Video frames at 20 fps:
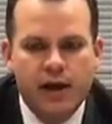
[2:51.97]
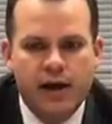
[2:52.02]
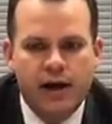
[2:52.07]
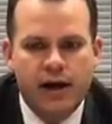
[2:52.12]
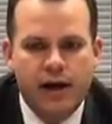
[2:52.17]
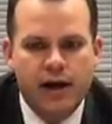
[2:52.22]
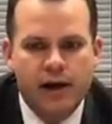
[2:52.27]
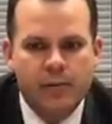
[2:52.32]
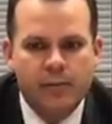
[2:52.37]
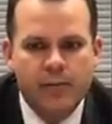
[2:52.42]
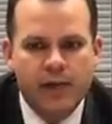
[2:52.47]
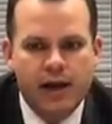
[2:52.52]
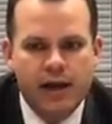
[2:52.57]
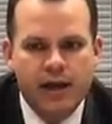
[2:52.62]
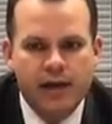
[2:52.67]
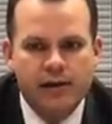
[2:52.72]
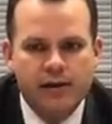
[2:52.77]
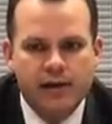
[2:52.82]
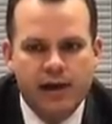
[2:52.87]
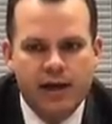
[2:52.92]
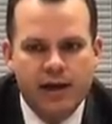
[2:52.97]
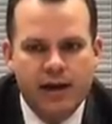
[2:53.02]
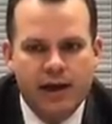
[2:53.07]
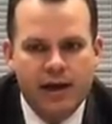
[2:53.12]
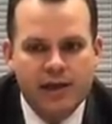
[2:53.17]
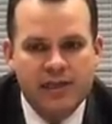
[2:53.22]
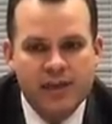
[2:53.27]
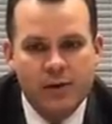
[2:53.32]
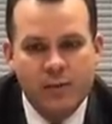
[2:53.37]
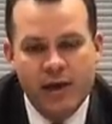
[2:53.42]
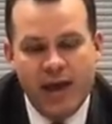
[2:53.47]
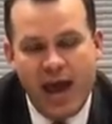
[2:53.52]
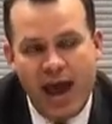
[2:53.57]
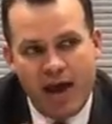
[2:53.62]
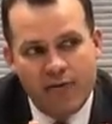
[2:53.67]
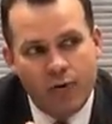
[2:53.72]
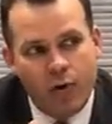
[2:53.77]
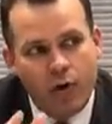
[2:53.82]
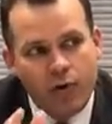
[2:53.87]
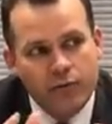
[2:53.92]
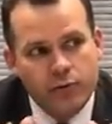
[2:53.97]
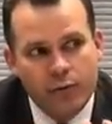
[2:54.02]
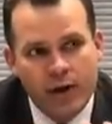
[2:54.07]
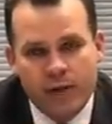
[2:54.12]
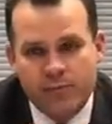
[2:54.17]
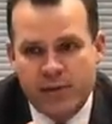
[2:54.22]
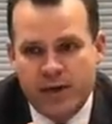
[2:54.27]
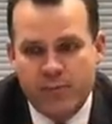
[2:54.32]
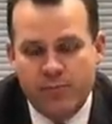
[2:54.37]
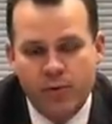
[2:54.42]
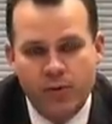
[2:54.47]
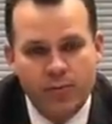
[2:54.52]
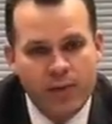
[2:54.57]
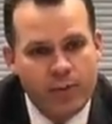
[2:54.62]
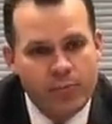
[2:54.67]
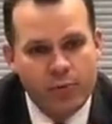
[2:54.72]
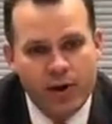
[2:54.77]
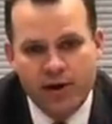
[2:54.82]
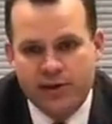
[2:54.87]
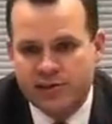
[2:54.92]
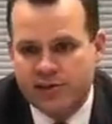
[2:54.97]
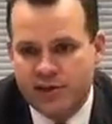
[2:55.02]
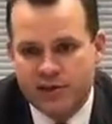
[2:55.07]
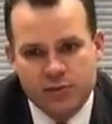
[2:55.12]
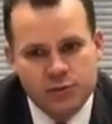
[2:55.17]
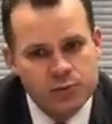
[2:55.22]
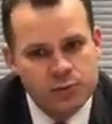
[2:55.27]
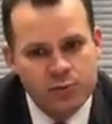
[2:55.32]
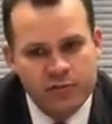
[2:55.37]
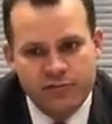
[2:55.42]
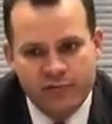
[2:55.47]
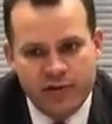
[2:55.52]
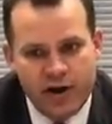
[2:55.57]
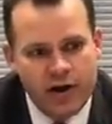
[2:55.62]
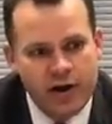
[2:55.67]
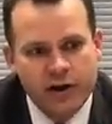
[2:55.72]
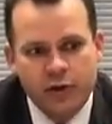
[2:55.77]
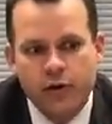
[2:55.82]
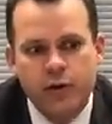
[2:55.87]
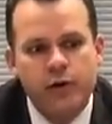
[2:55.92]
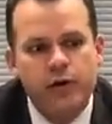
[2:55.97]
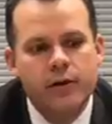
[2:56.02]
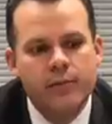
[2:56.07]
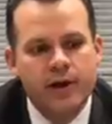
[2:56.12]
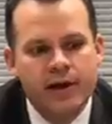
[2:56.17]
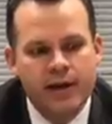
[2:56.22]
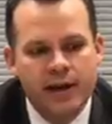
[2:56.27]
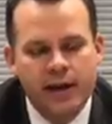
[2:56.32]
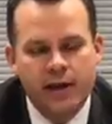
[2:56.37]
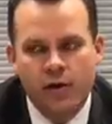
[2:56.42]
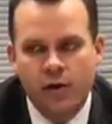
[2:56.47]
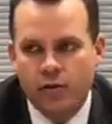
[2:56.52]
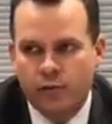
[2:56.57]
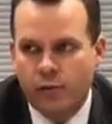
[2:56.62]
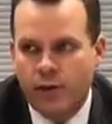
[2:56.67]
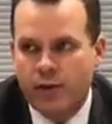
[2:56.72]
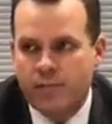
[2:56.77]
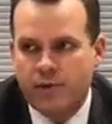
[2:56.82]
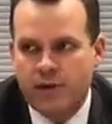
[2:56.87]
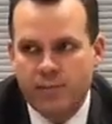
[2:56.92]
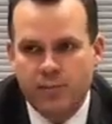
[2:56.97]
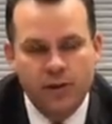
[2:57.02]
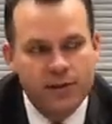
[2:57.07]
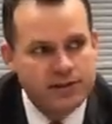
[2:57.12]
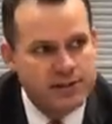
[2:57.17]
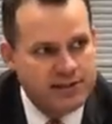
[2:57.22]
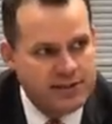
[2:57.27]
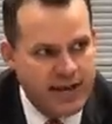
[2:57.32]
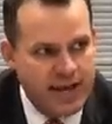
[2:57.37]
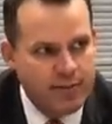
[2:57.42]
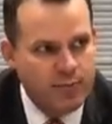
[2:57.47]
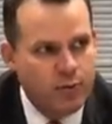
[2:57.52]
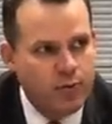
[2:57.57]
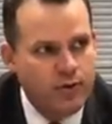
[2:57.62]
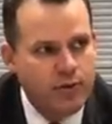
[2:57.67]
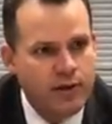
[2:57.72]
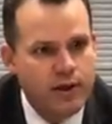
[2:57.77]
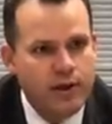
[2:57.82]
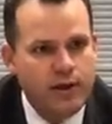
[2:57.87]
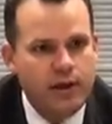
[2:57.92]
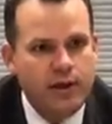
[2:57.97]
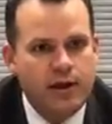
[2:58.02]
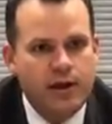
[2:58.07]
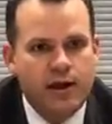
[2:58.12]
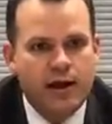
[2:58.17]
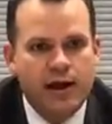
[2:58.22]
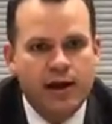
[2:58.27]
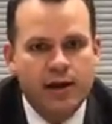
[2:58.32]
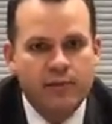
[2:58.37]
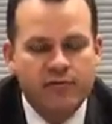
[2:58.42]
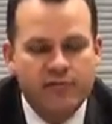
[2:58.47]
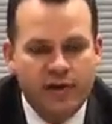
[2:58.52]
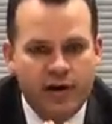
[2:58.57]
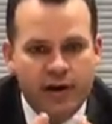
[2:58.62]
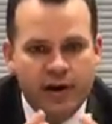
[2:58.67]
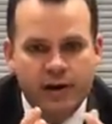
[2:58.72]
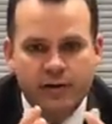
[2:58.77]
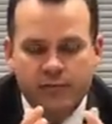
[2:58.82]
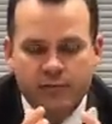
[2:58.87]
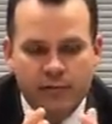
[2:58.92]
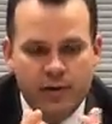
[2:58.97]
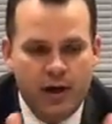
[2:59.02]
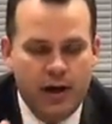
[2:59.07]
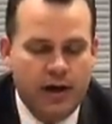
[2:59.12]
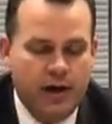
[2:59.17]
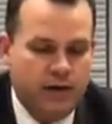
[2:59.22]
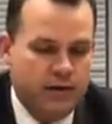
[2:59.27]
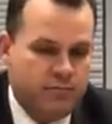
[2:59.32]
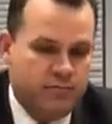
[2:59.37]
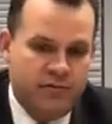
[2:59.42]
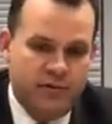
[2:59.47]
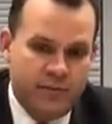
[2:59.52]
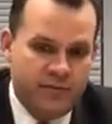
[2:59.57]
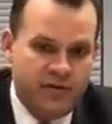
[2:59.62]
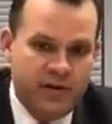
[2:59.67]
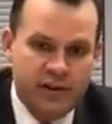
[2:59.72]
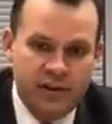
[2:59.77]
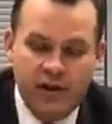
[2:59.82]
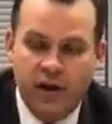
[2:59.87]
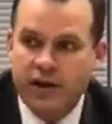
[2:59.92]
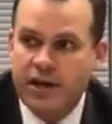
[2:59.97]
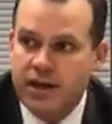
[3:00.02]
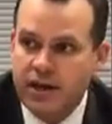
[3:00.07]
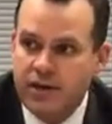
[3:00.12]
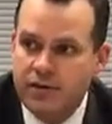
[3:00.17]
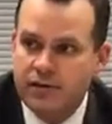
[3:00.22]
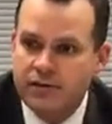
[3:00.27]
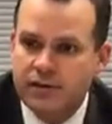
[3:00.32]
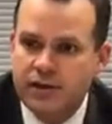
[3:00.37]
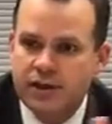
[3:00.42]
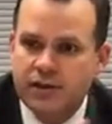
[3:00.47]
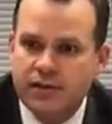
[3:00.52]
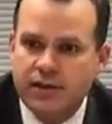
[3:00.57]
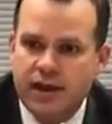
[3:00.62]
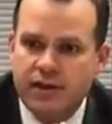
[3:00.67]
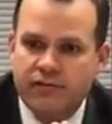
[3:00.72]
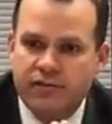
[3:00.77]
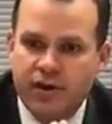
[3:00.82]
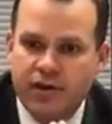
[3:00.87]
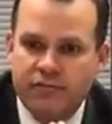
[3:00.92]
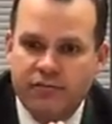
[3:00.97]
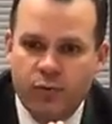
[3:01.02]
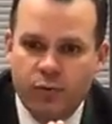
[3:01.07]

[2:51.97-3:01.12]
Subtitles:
And I think we have all the right people. My predecessors were very good about getting all the right people at the table, and I'm very lucky and very